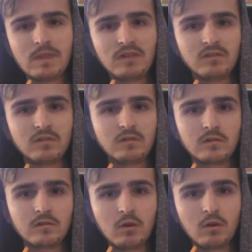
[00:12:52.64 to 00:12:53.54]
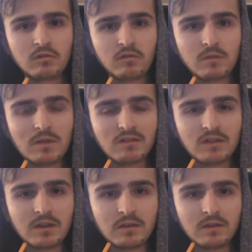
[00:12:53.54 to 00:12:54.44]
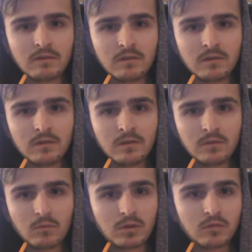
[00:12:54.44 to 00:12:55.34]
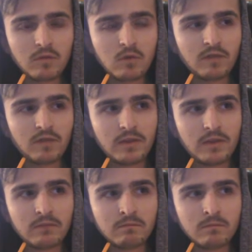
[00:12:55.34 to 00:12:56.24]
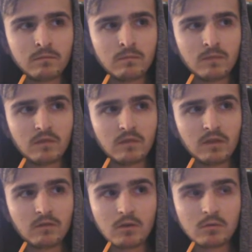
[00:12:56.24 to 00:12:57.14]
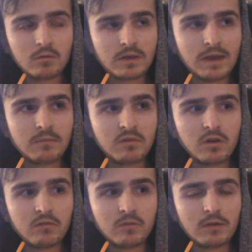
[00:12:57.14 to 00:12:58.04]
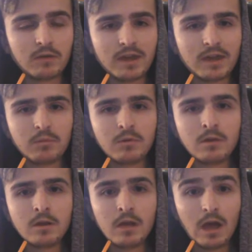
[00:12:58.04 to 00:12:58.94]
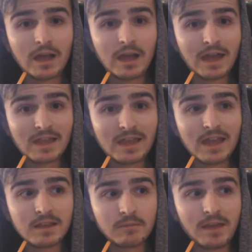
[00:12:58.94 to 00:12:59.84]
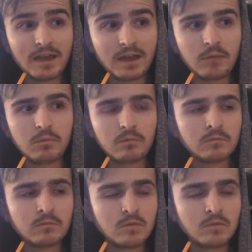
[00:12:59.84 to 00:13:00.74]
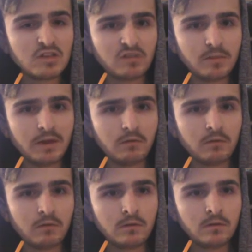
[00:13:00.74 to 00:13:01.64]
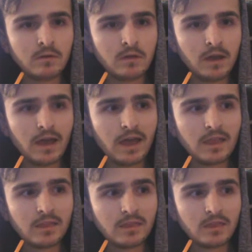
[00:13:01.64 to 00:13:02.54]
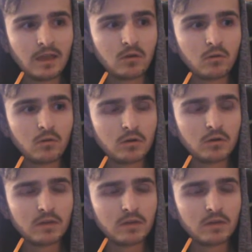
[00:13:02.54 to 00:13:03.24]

to Great Ormond Street, basically. One of the roads around there. There's like a road where all the cabs go, so we hailed a cab. I can get in a black cab, just about. And they've got quite good